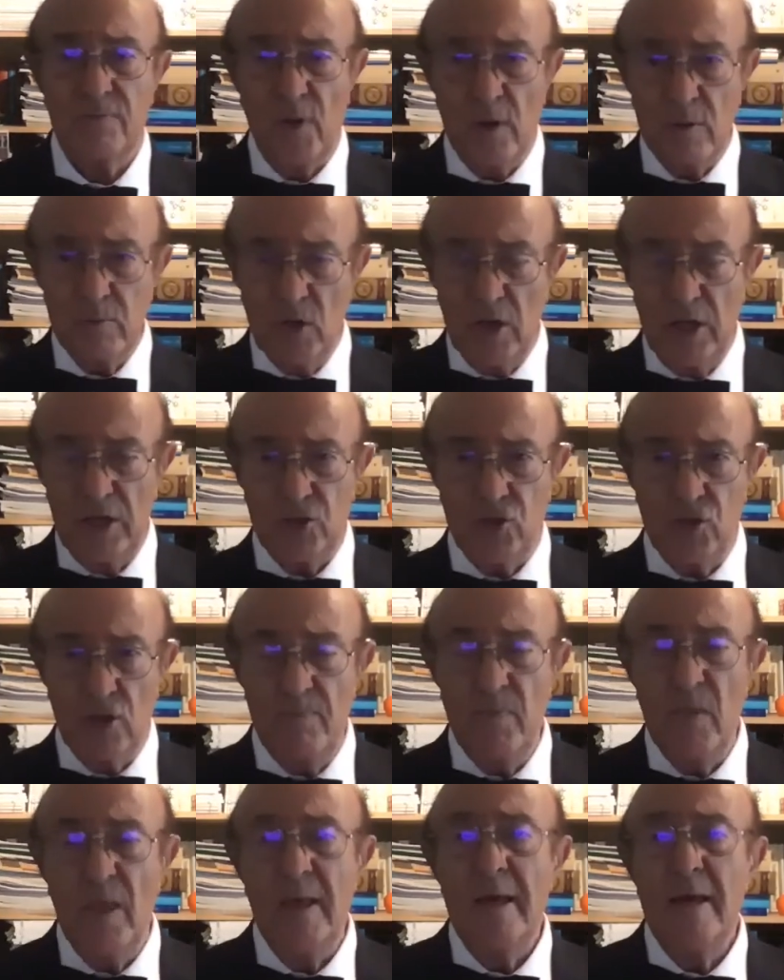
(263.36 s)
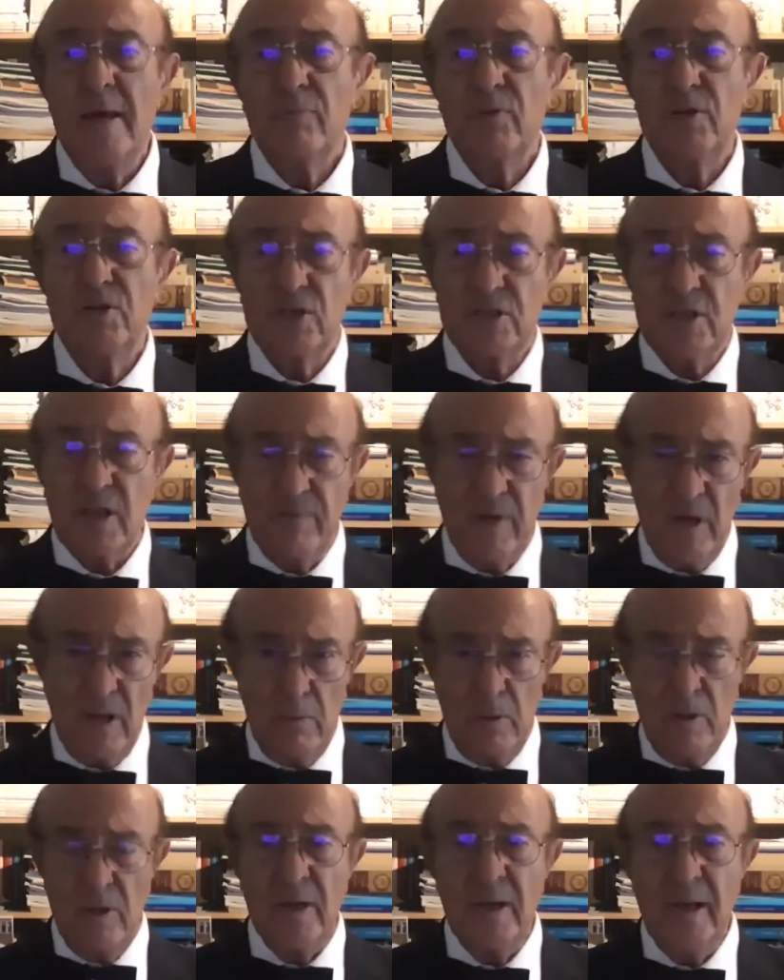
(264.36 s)
formulation, which is
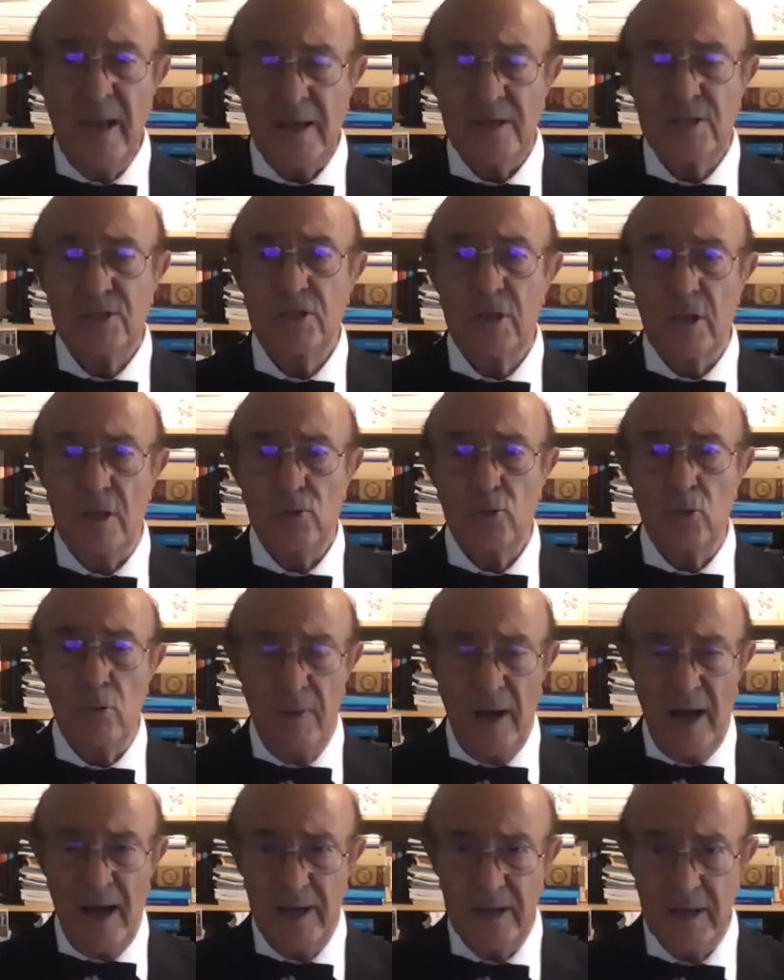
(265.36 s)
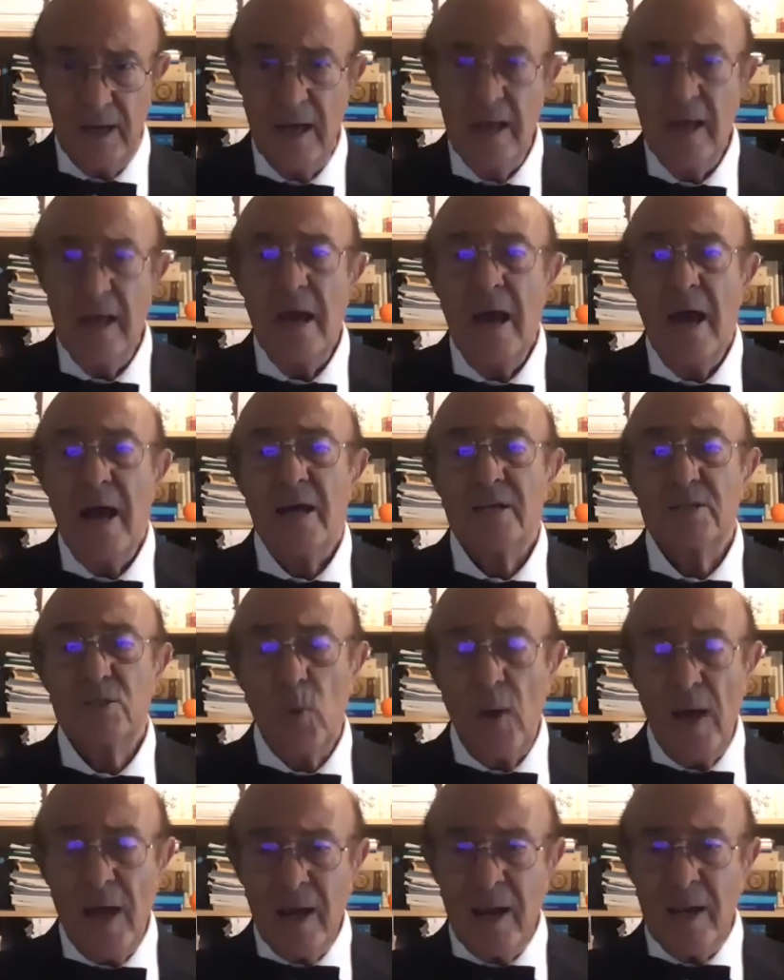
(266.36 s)
available next to mine, as
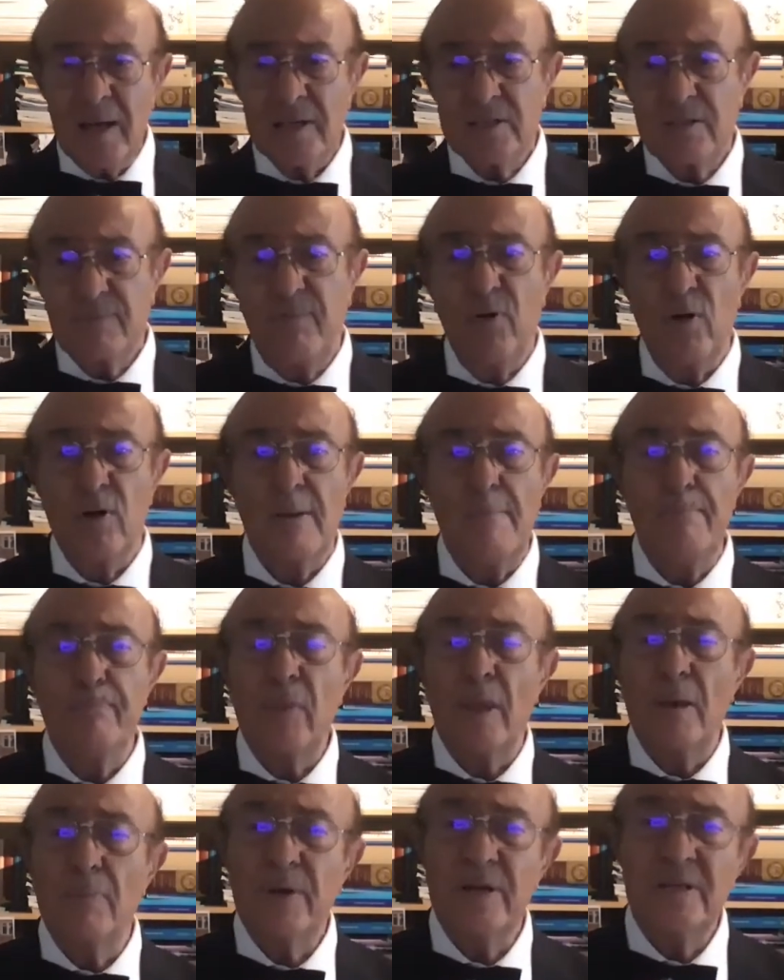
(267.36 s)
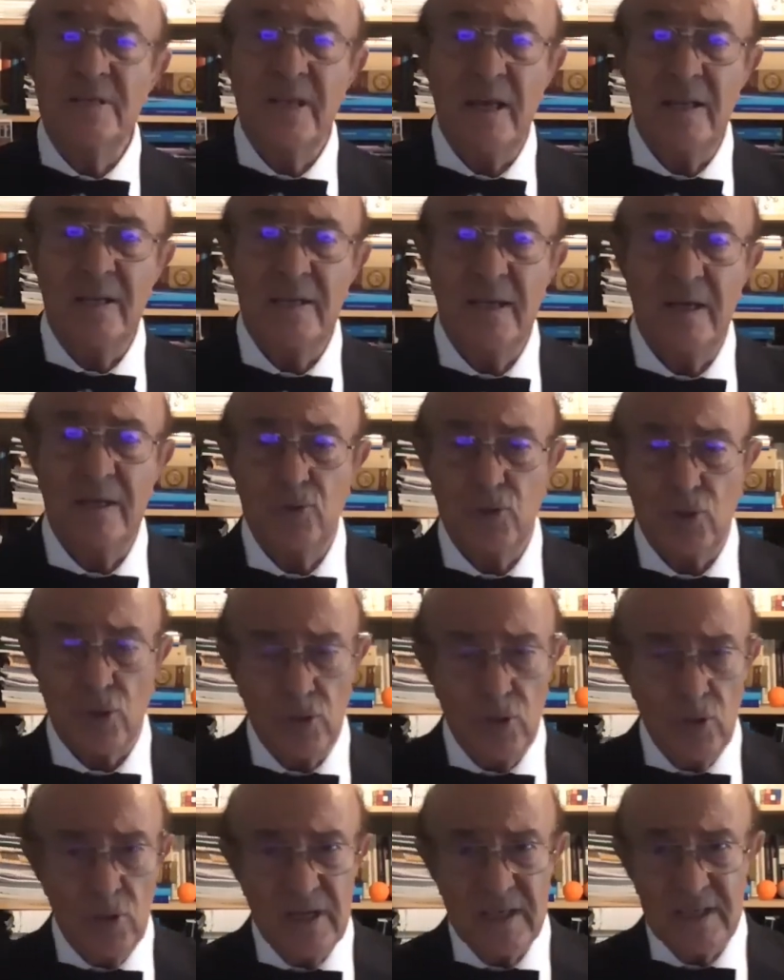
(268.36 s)
well as for um, presenting
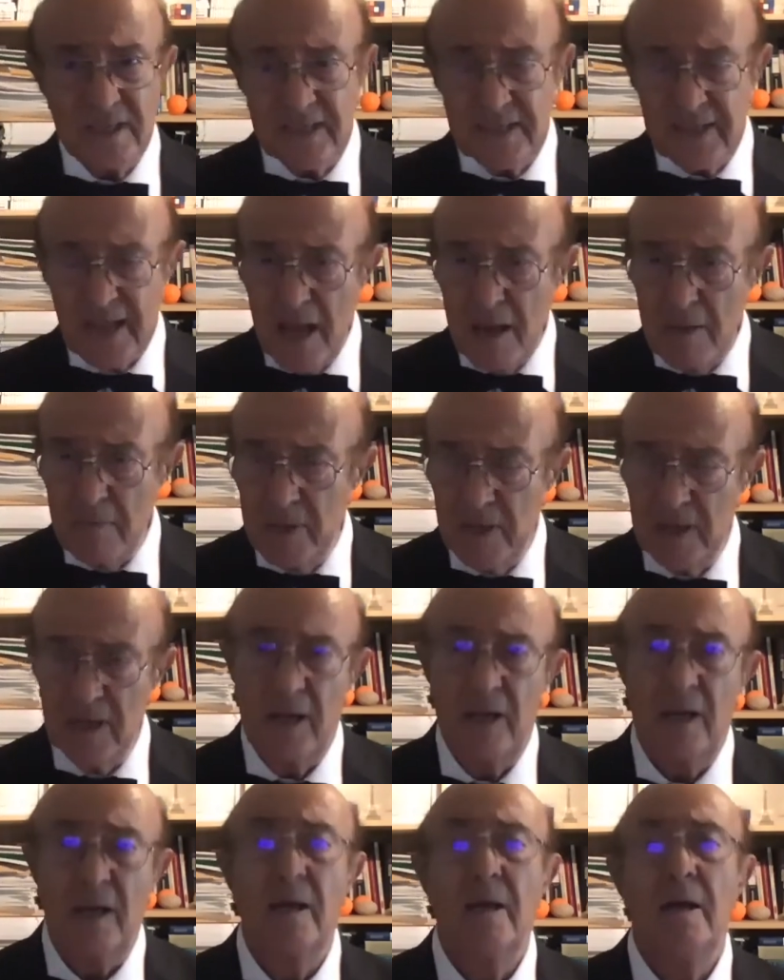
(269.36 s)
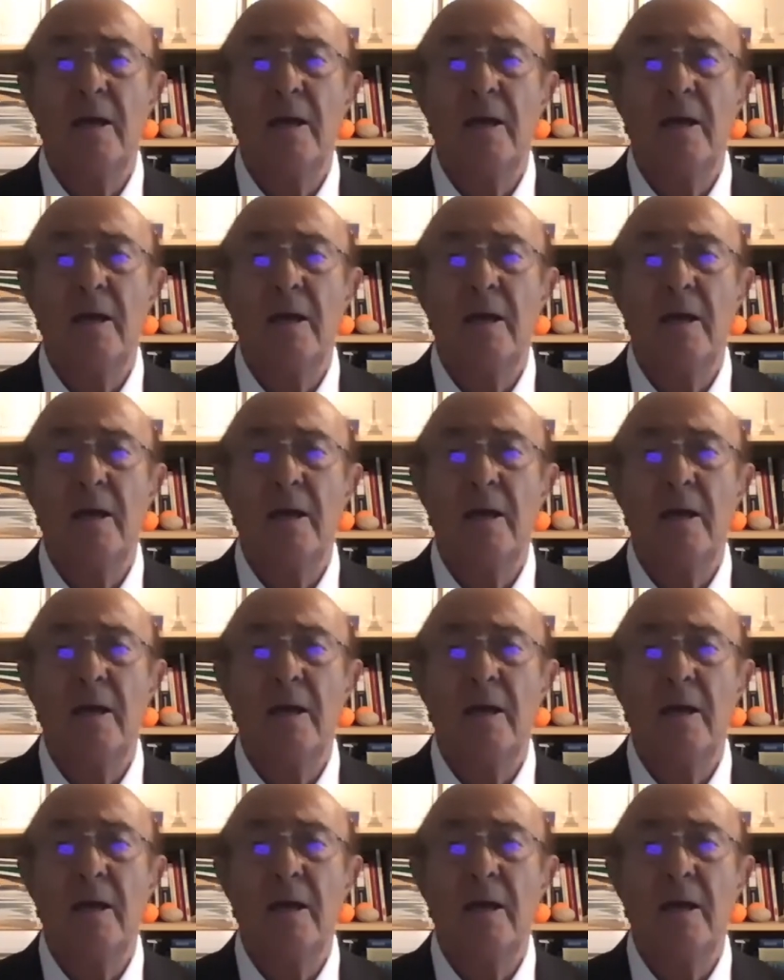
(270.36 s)
truly seminal